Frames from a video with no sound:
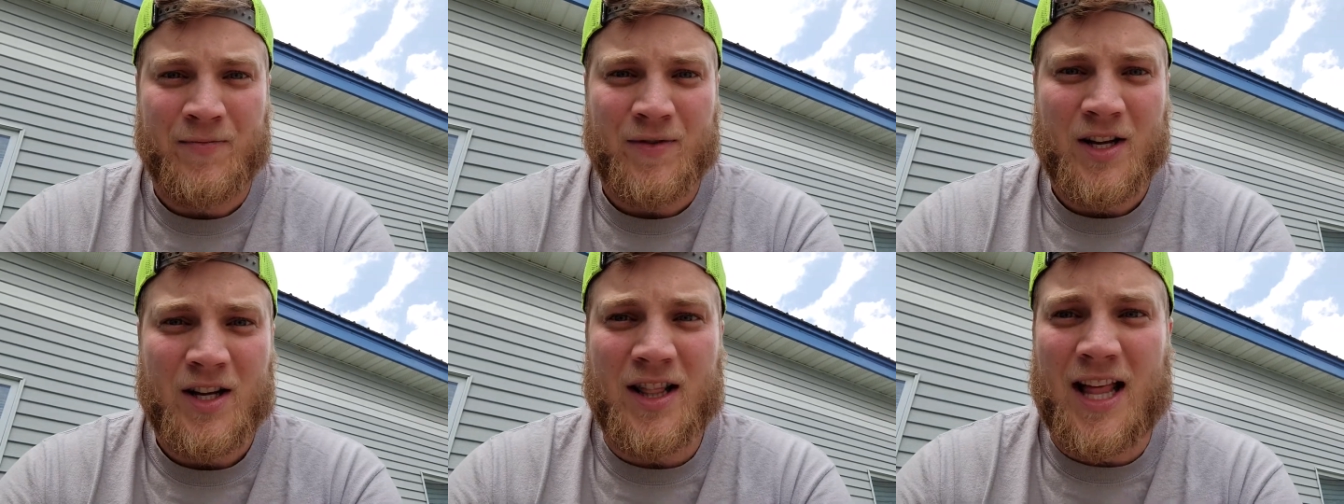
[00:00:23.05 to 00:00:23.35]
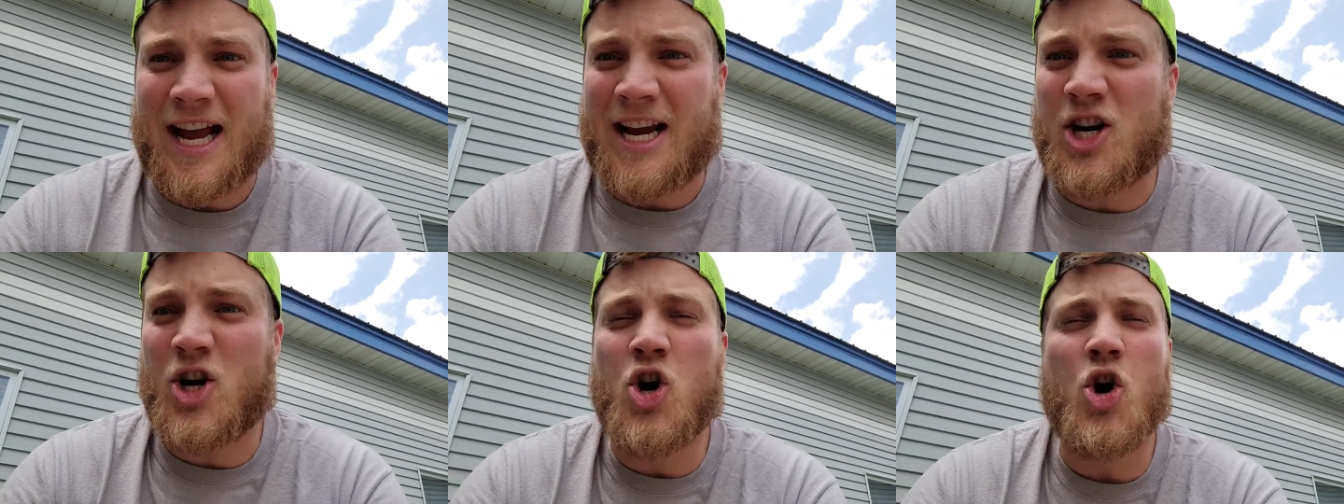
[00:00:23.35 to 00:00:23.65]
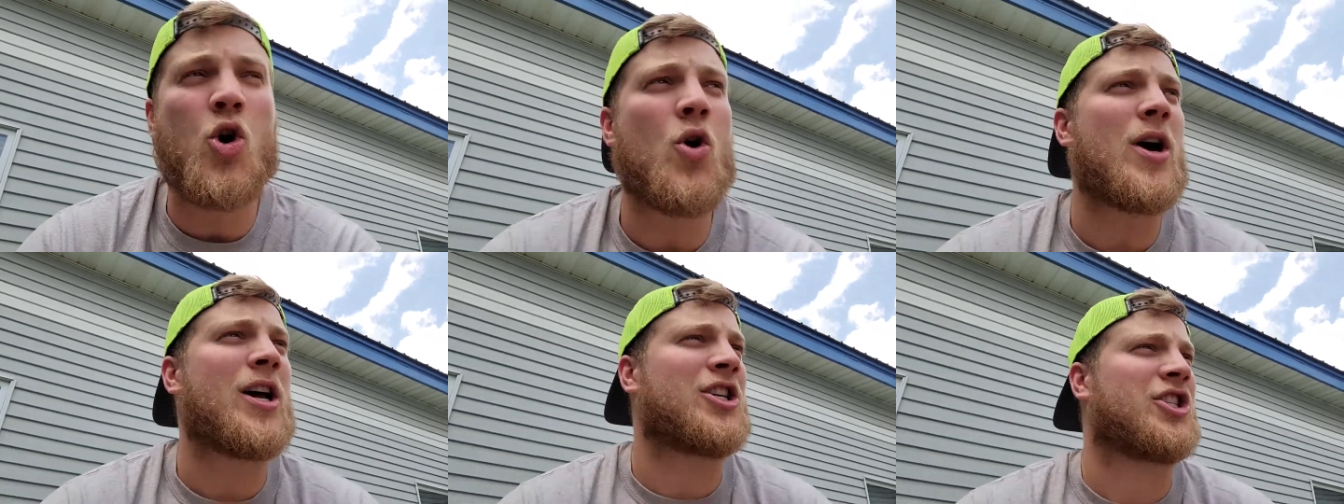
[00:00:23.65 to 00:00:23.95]
Like,
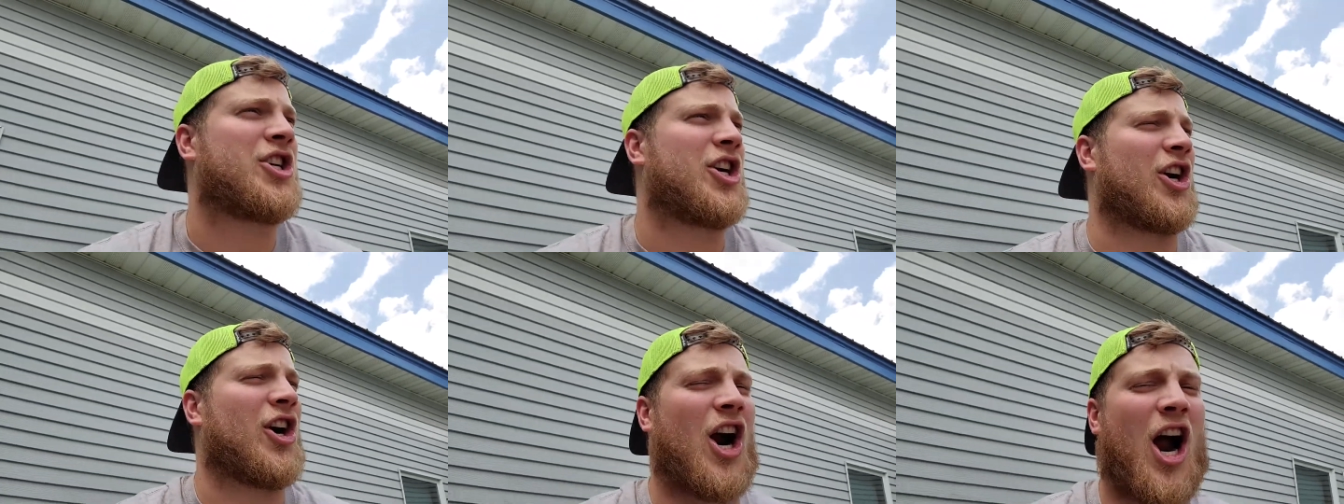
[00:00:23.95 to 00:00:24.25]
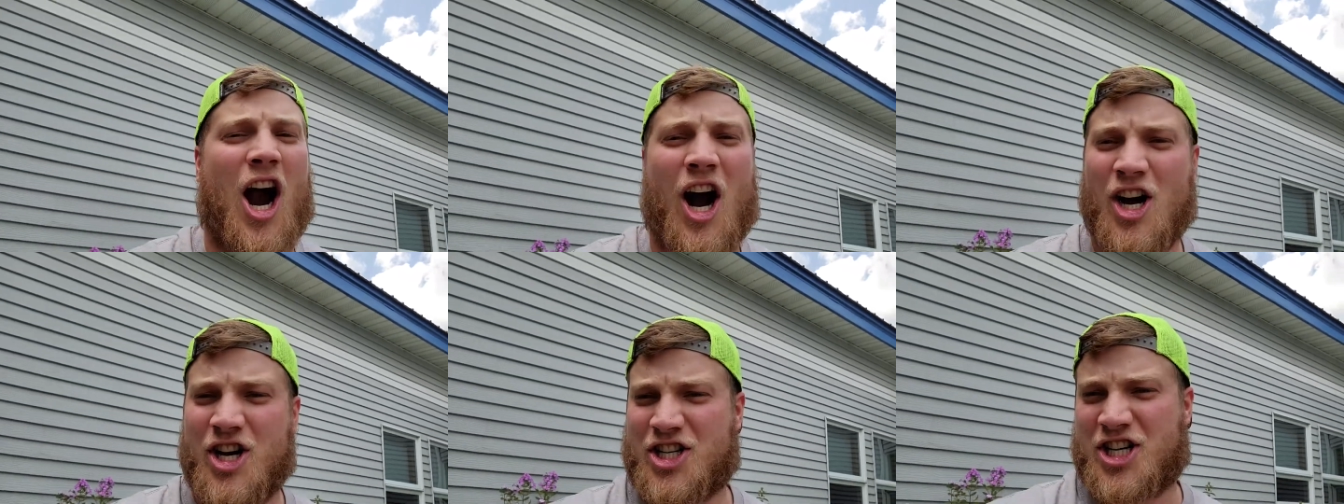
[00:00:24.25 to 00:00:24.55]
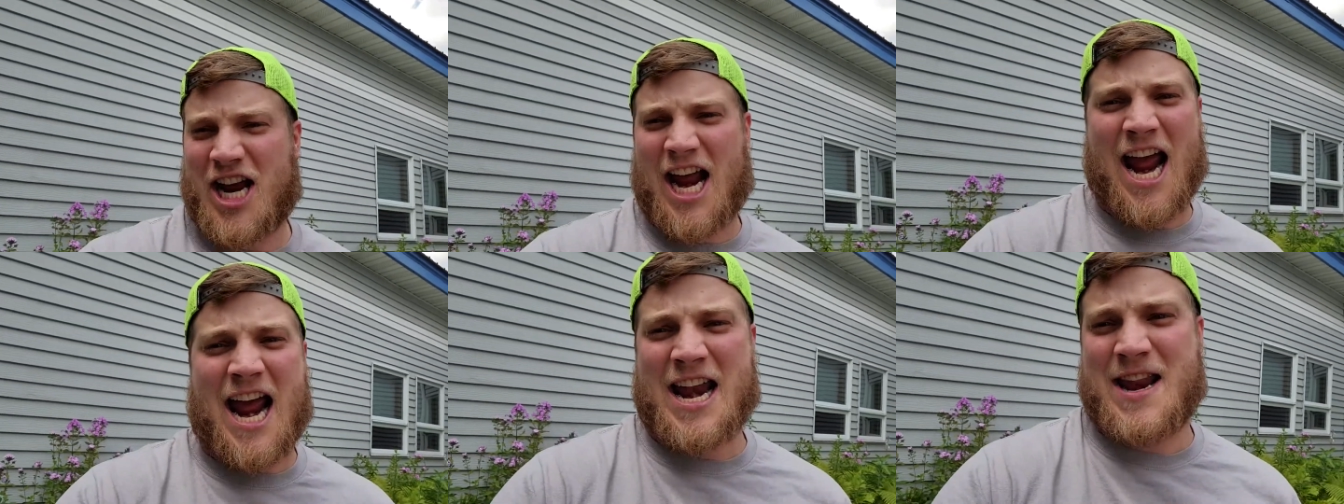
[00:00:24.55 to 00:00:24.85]
who is your arch
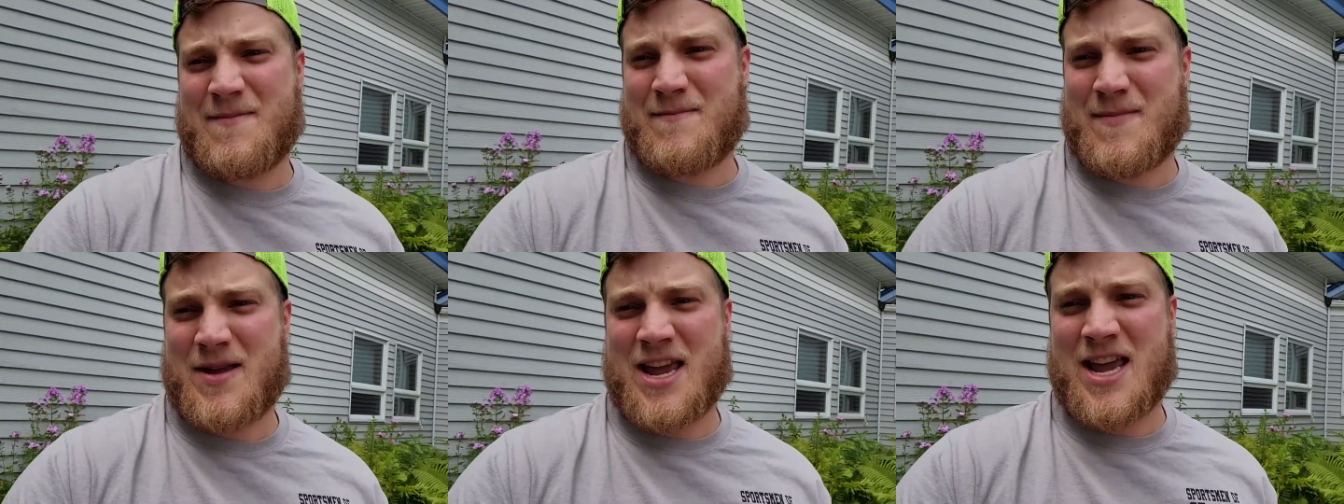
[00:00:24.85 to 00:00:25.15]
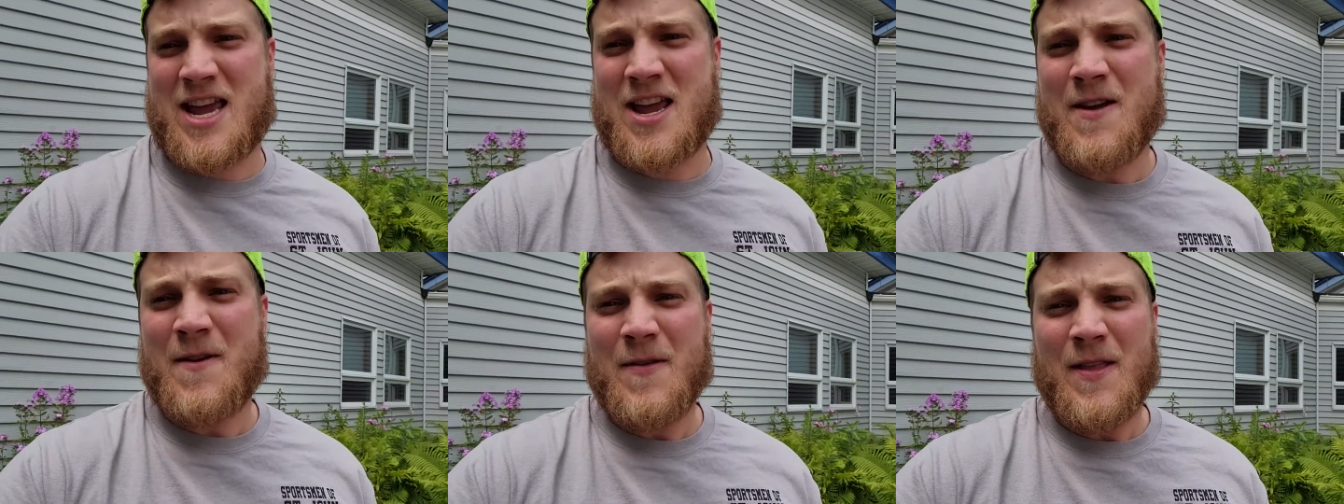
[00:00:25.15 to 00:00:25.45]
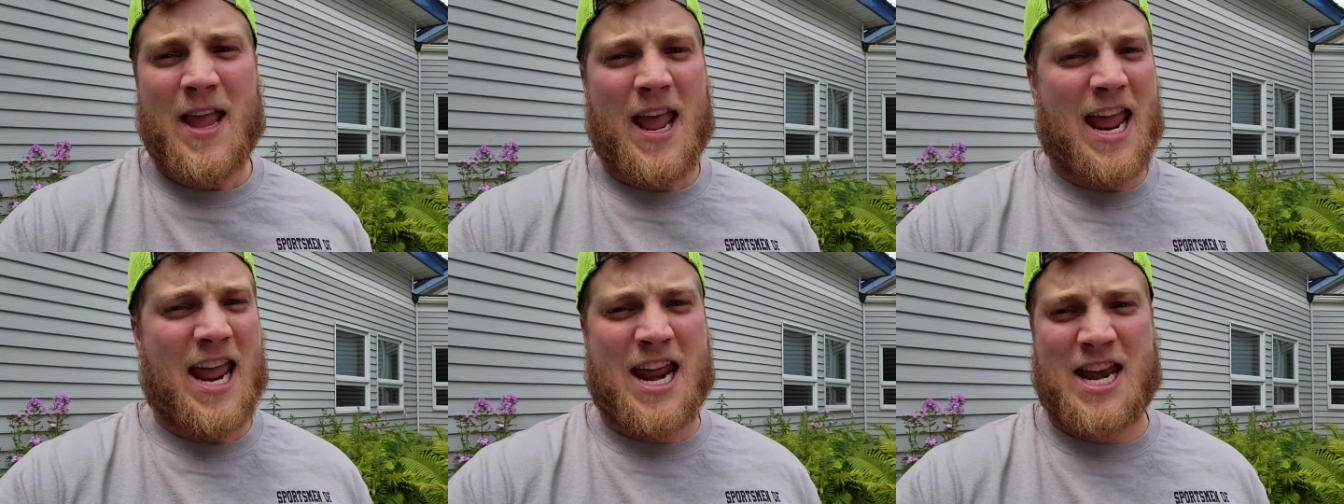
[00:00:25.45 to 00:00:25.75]
enemy
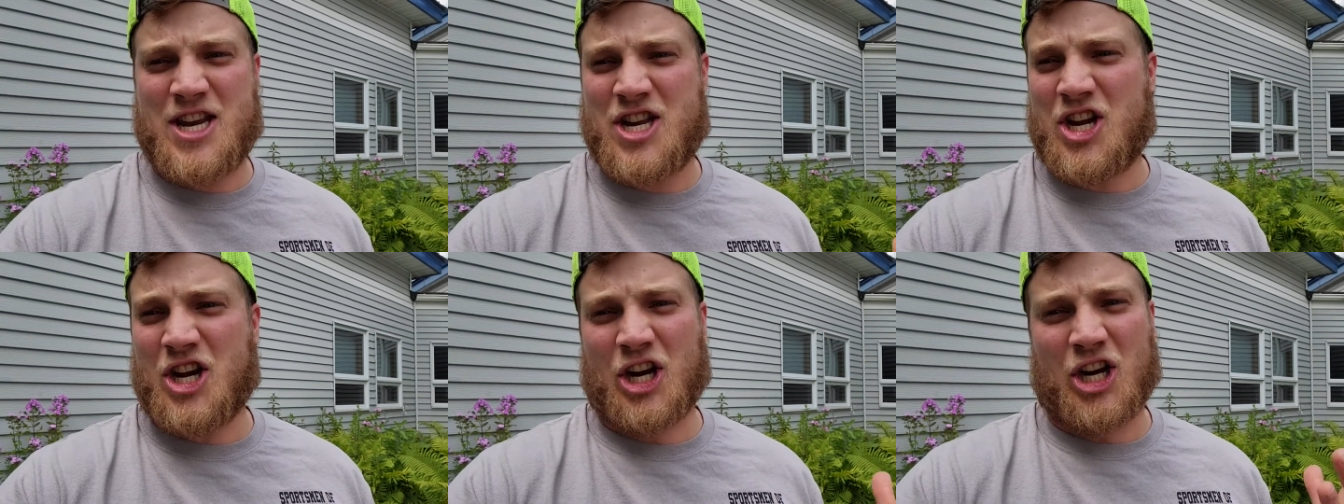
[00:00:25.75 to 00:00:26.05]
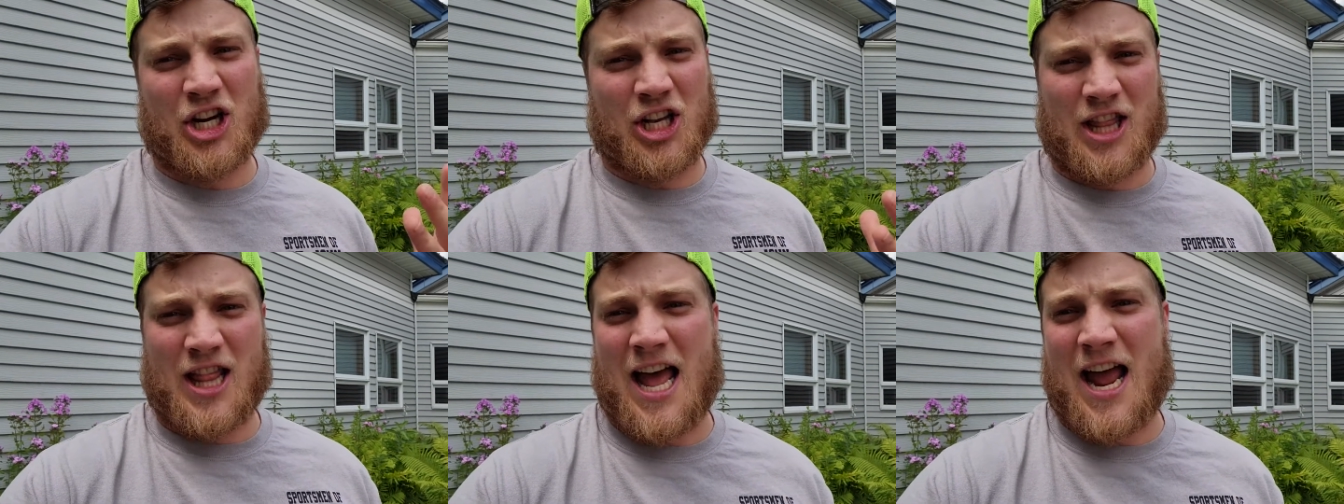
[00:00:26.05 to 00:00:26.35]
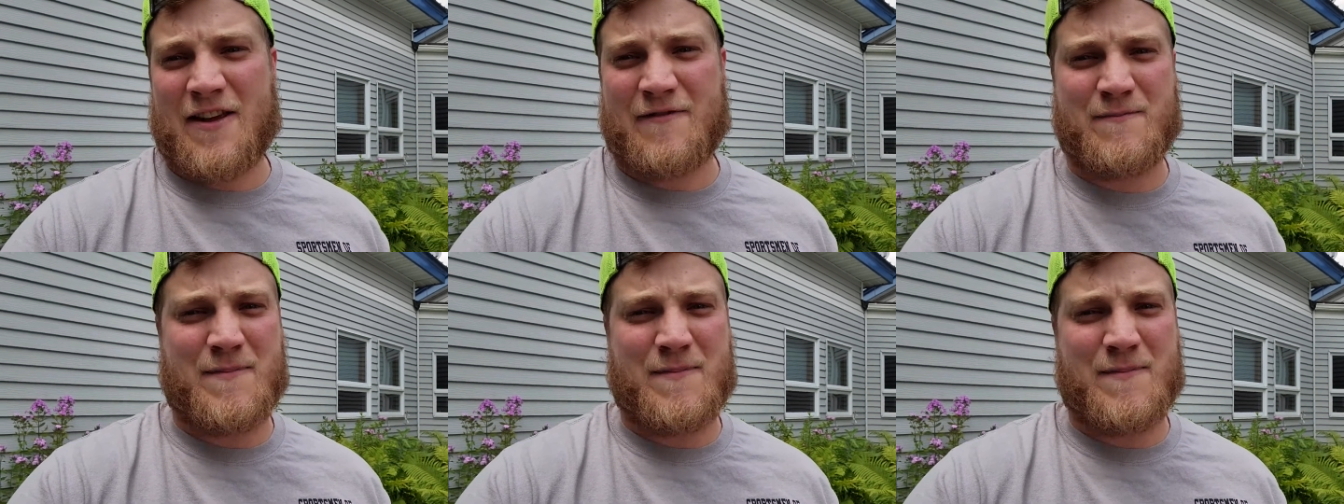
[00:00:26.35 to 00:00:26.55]
in your life?